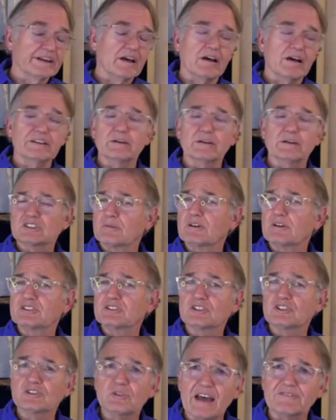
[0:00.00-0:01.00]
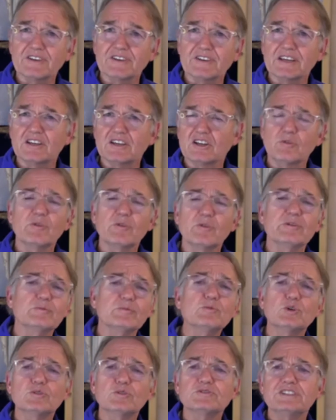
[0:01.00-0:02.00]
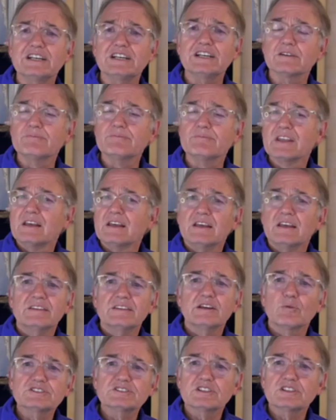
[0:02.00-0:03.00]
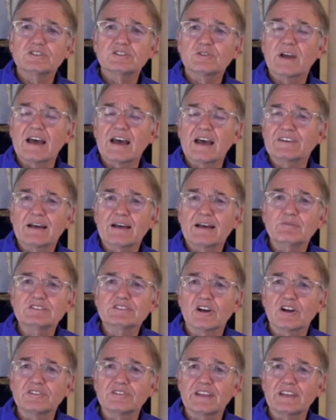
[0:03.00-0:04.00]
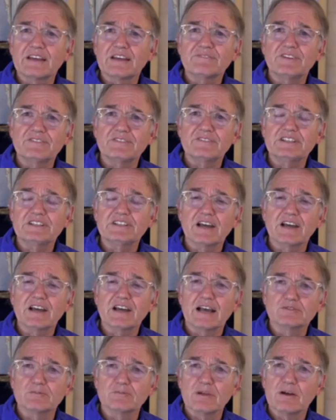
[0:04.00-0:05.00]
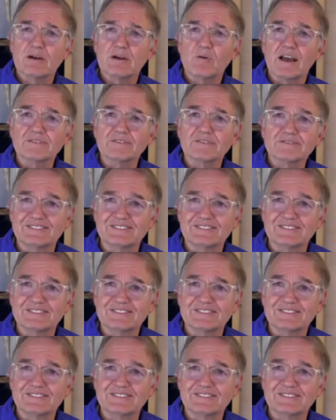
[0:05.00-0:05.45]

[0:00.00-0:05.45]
Oh, there was so much traffic. You know, when we moved here, there wasn't traffic. I must have heard that 50 times from my wife.